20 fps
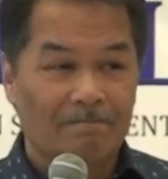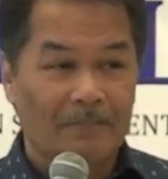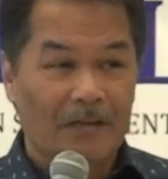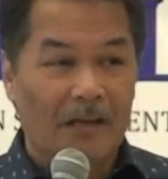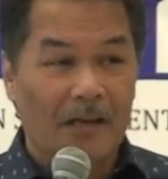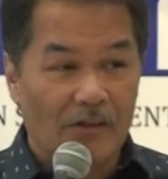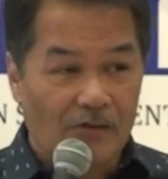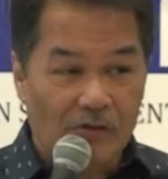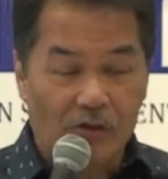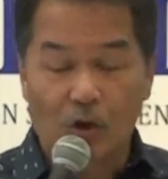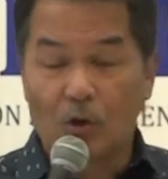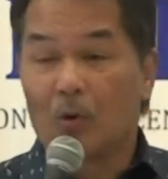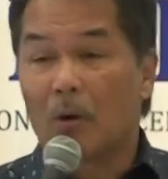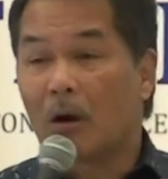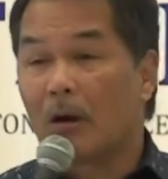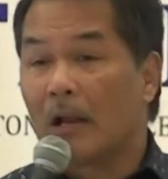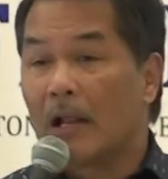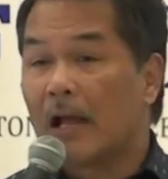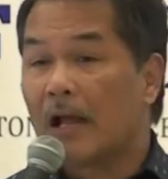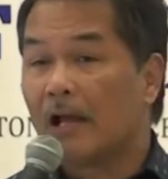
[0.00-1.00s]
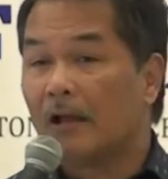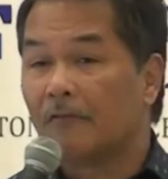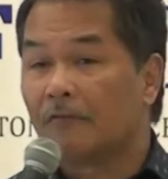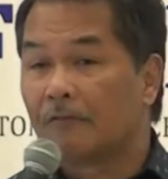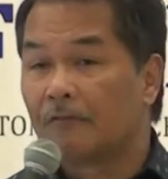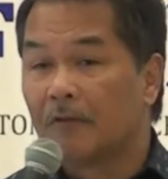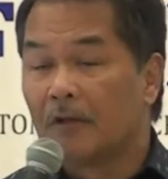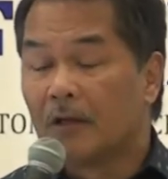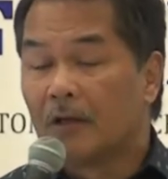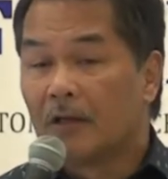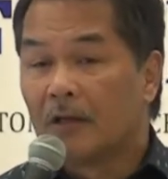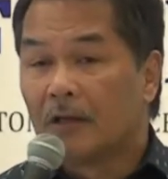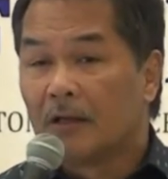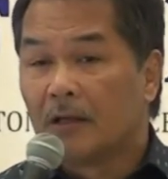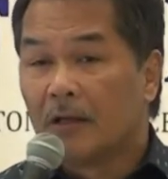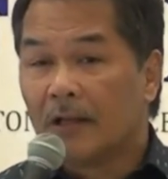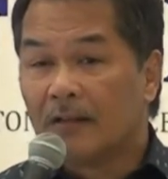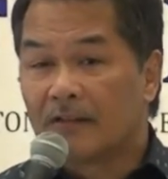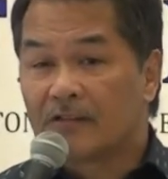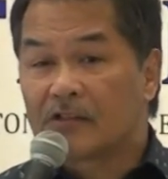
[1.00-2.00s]
It is through our life.
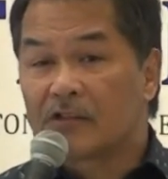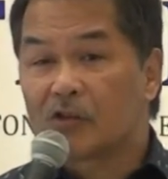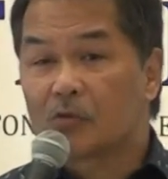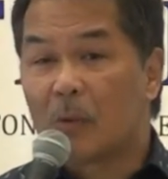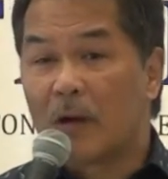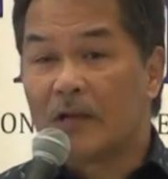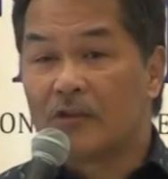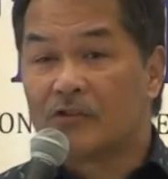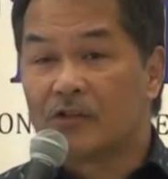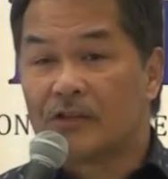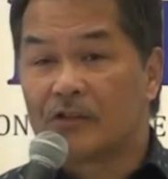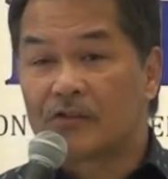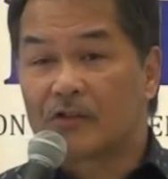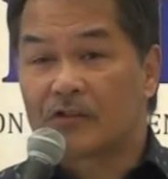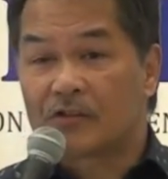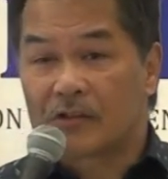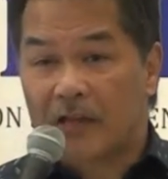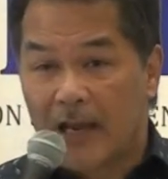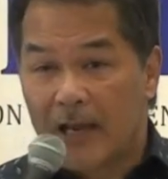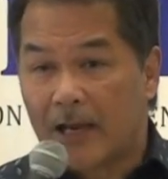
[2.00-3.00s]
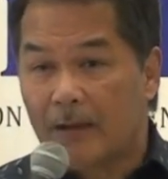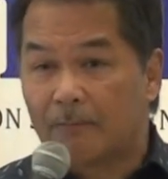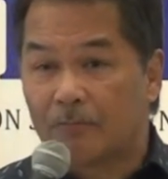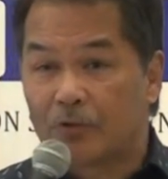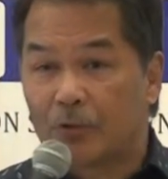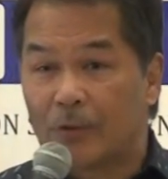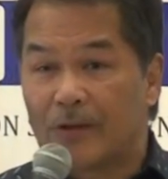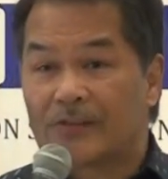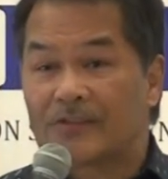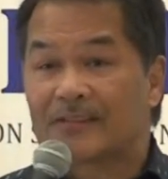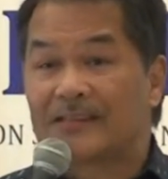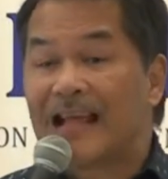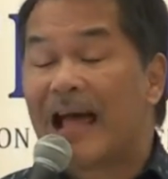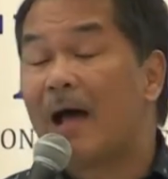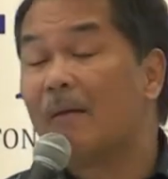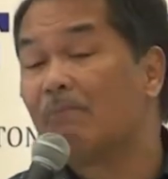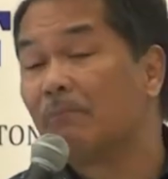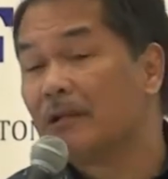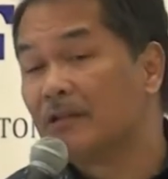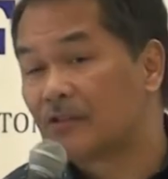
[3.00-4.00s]
And this is why Jesus came to
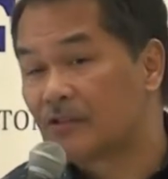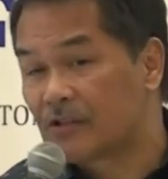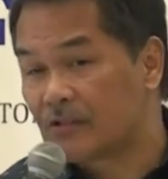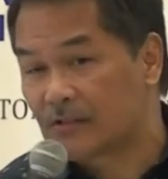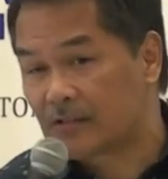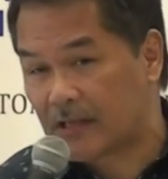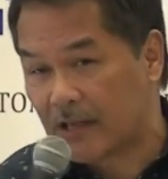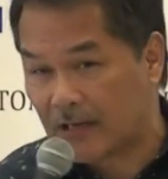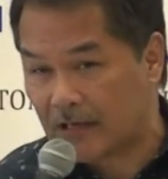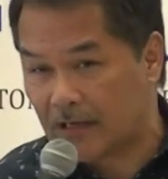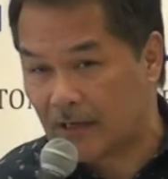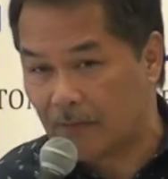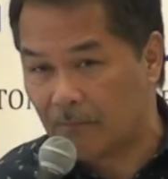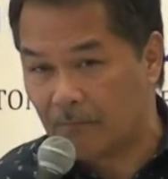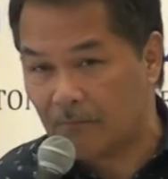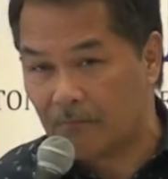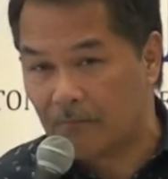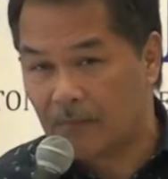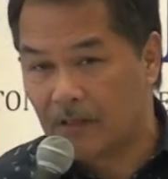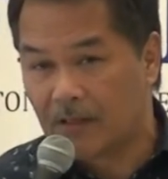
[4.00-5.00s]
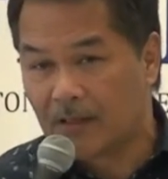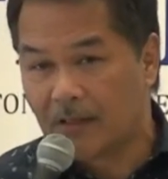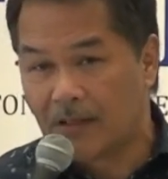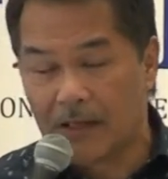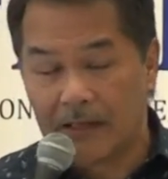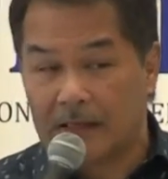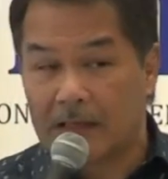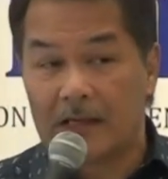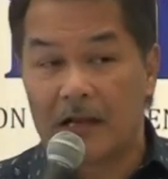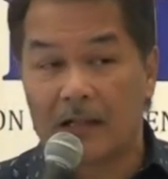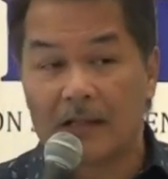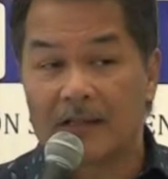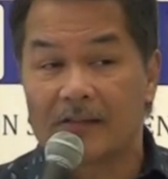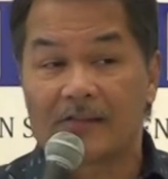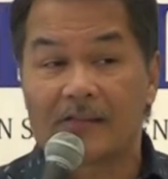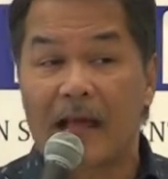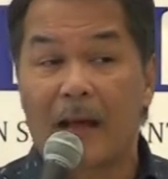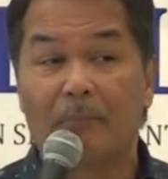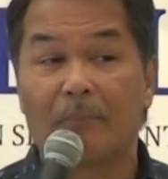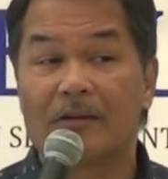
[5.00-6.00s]
establish his kingdom. He did not
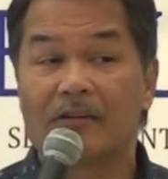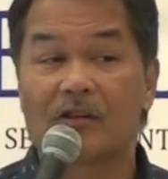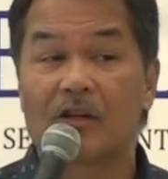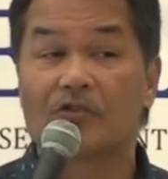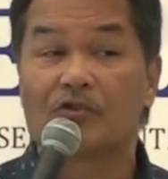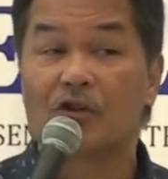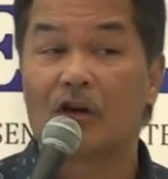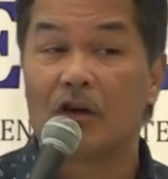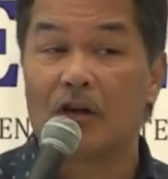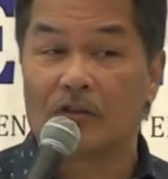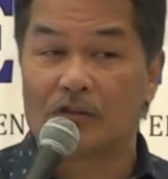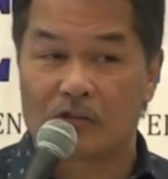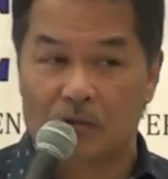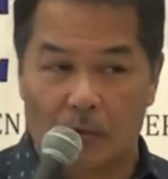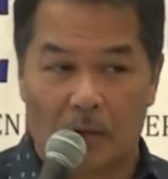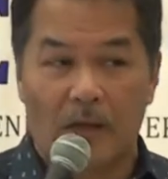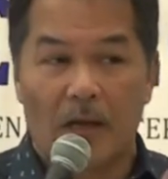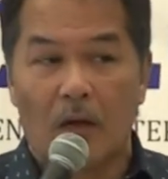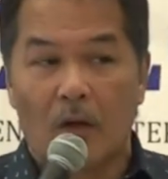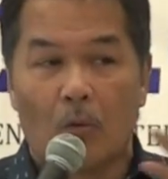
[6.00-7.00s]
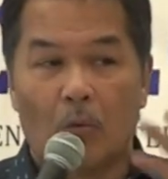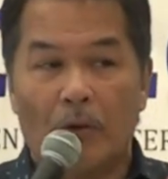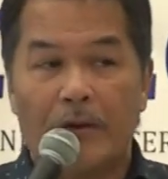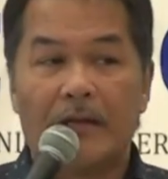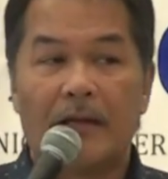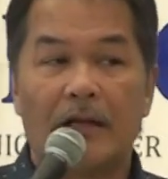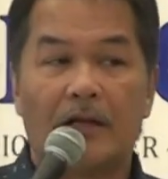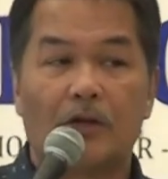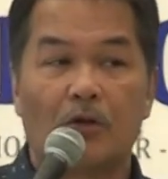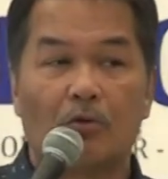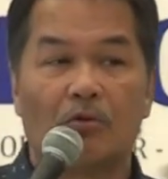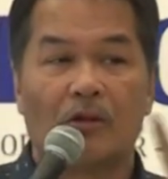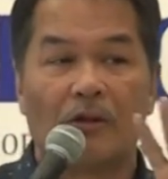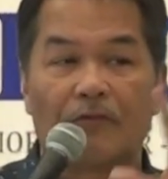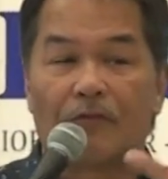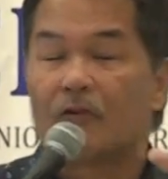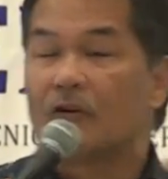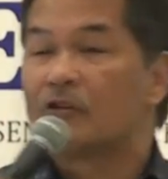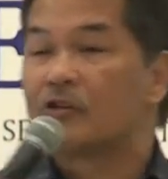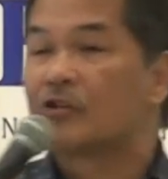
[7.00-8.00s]
establish a church. We need to
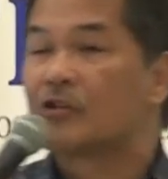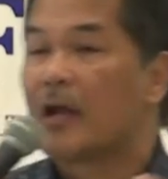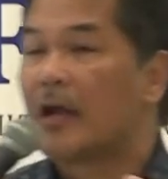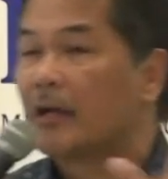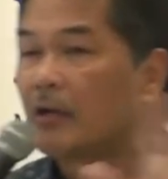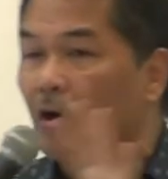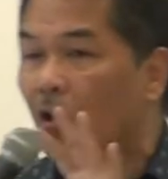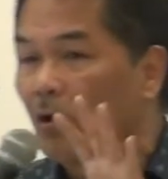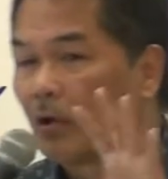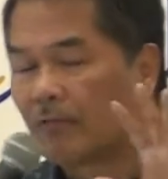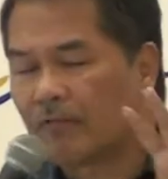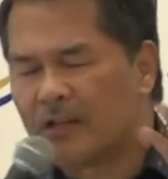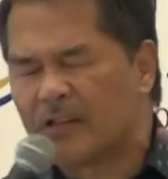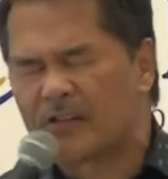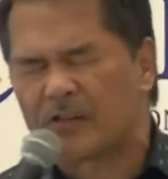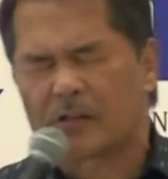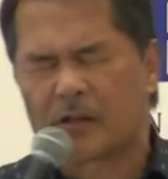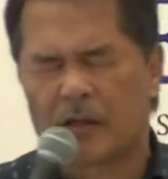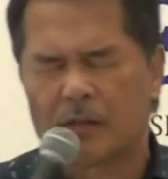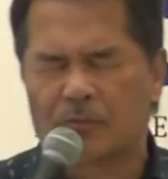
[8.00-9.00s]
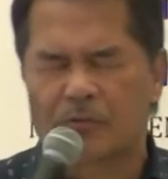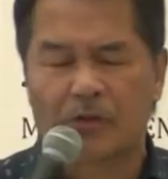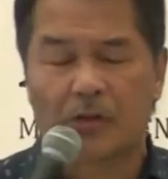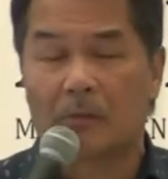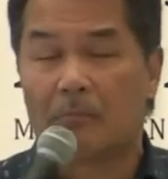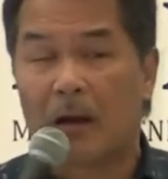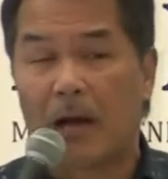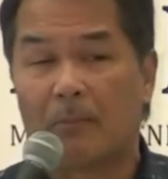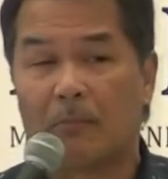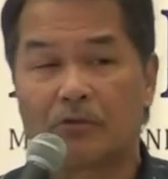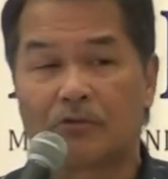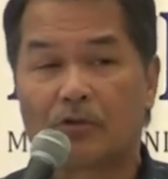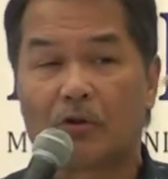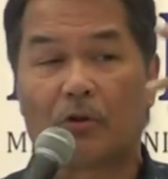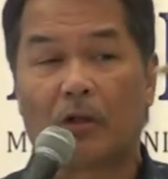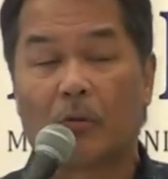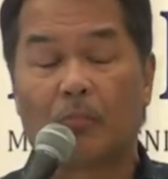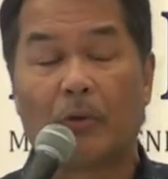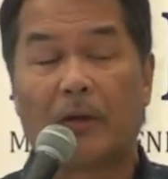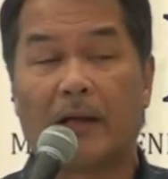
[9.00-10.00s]
differentiate all of these terms in the Bible
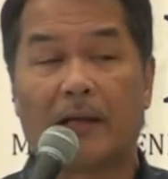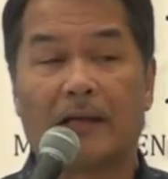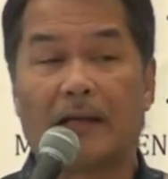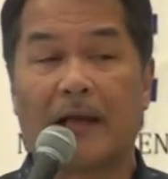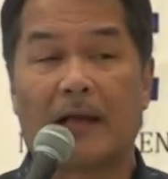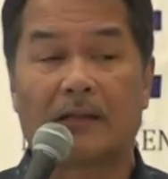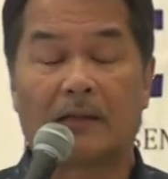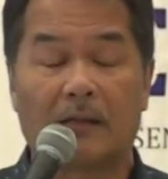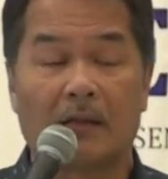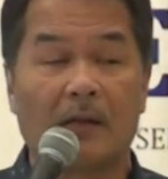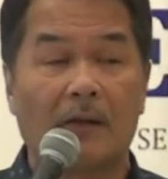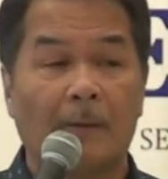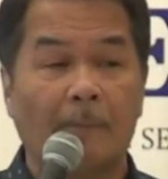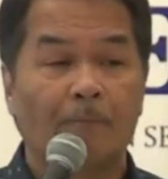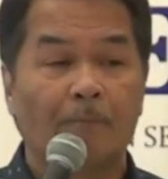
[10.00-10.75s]
so that we can get